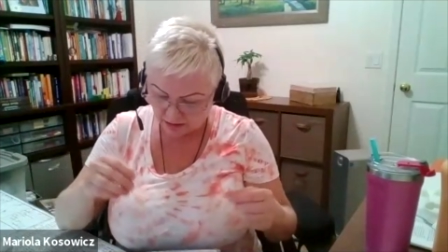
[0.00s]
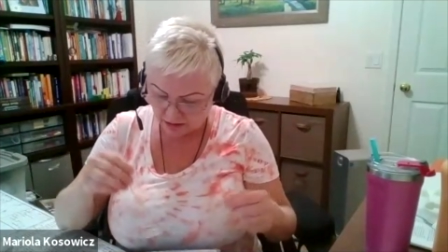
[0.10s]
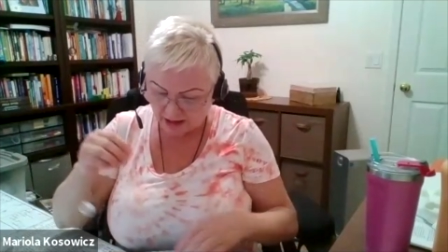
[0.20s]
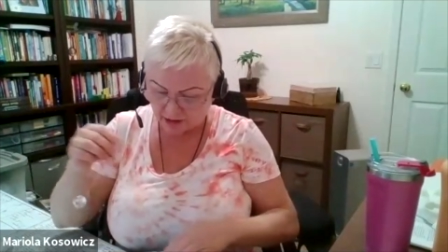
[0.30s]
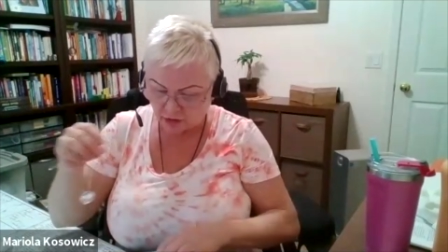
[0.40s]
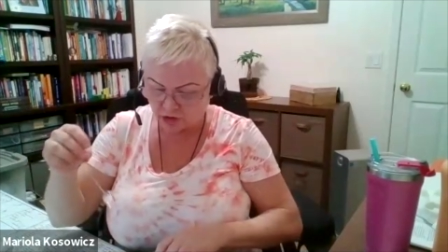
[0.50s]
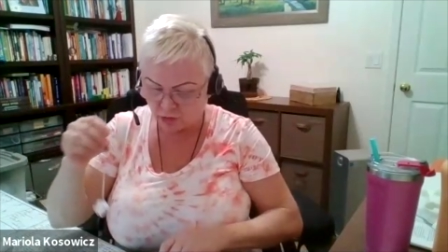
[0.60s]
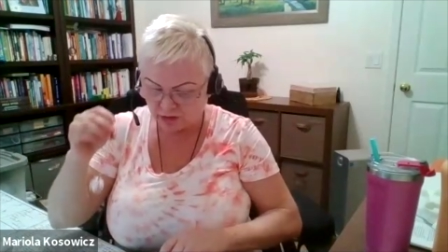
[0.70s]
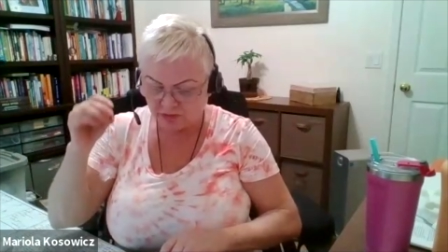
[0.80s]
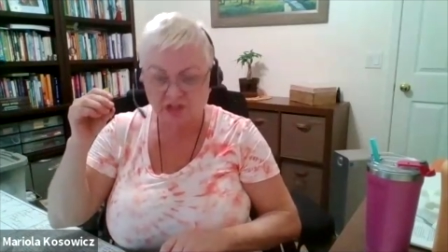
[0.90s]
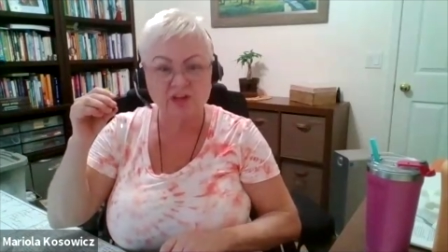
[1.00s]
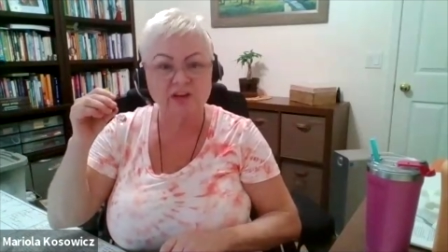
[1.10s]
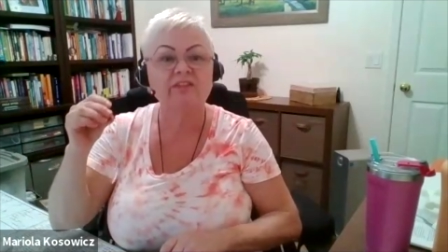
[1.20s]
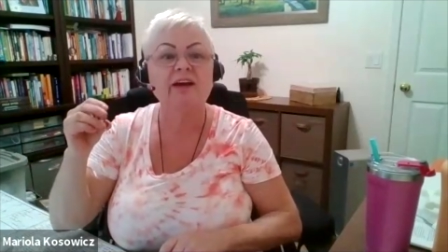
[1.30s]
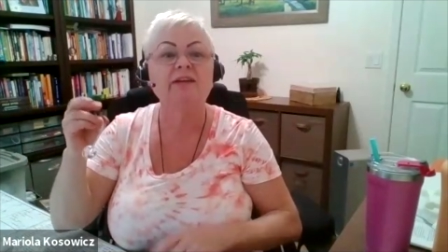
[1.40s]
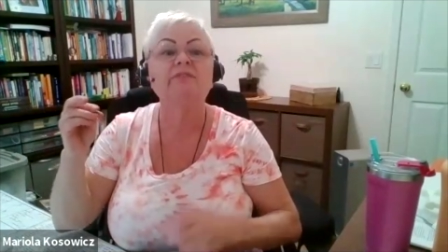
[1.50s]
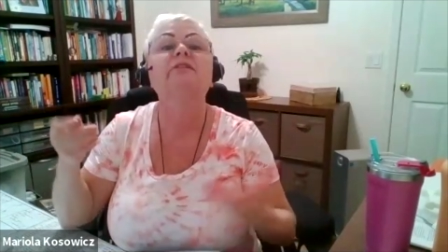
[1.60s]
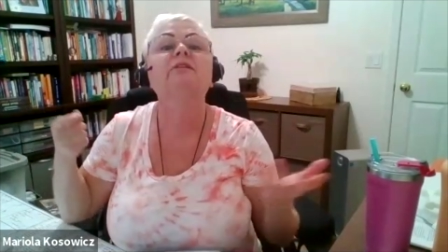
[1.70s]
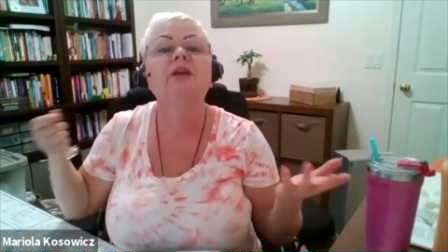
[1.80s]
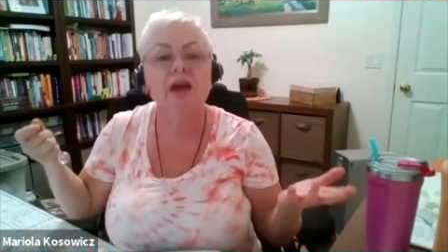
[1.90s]
are you showing me chart 5?
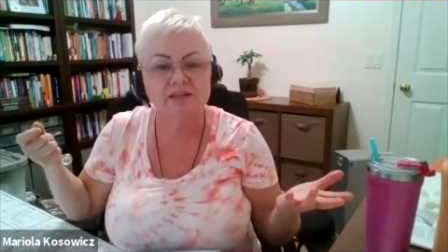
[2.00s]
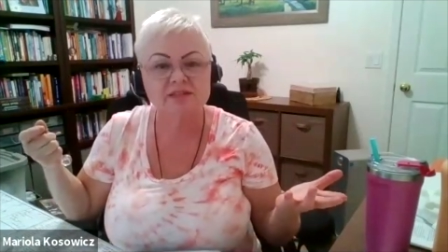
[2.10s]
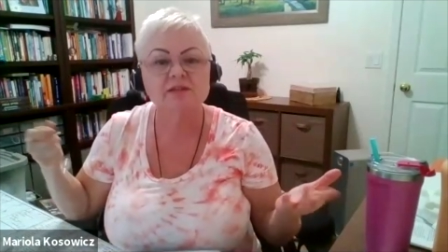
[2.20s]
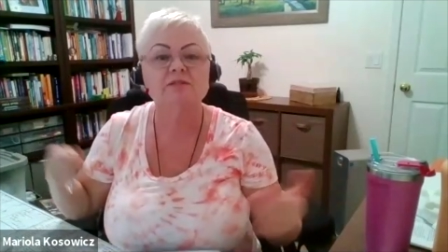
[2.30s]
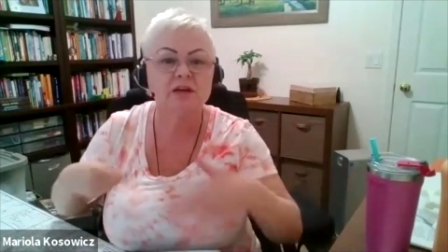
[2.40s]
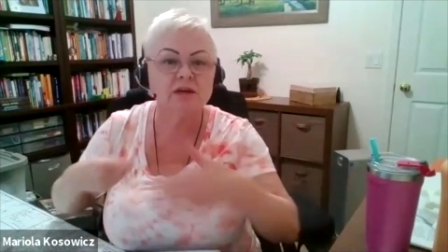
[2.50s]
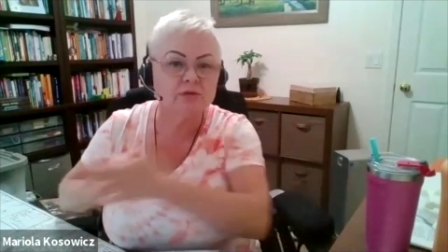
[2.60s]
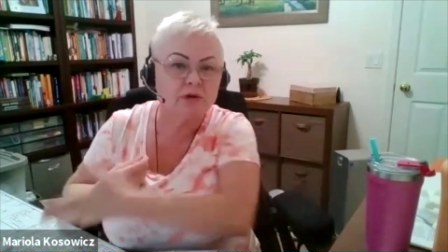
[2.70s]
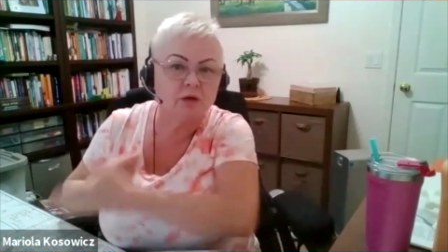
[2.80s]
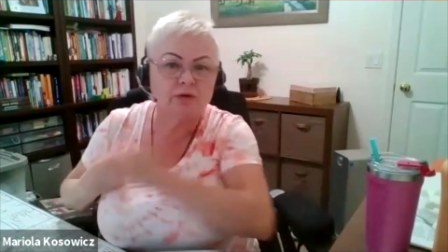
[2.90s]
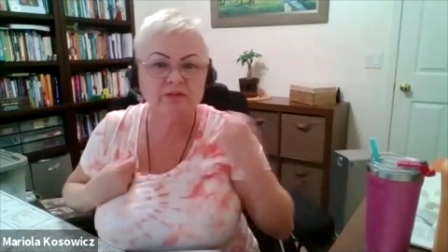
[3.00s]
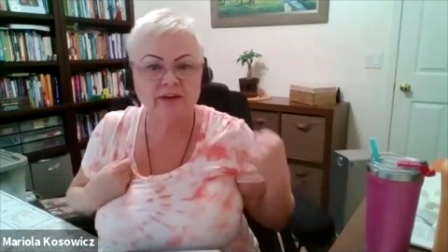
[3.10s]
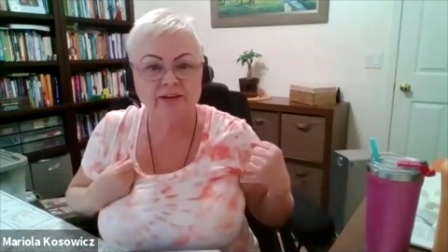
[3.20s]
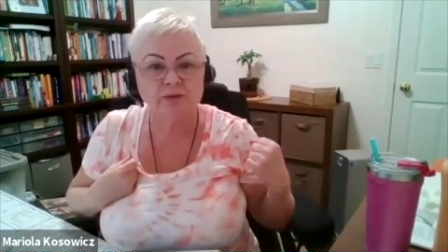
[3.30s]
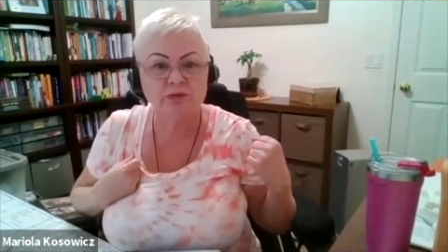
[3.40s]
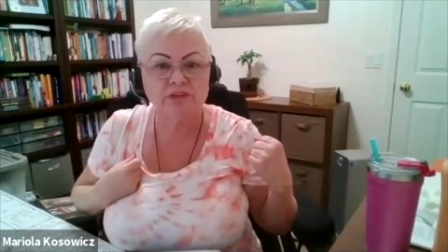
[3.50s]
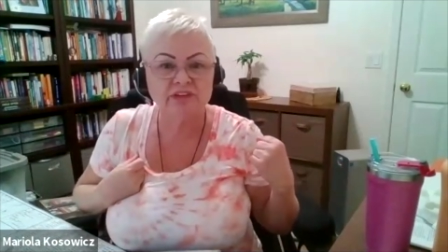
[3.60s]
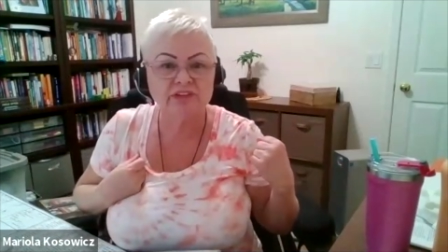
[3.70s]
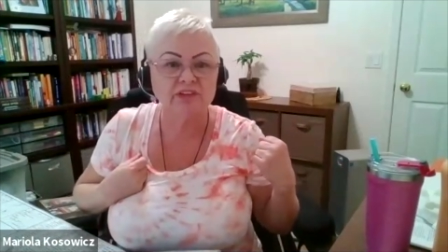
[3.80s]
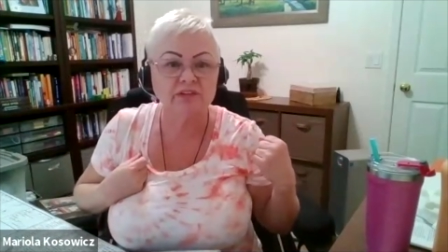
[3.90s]
Yes. So I will go and find what
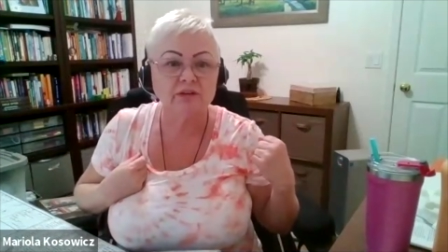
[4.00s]
is it.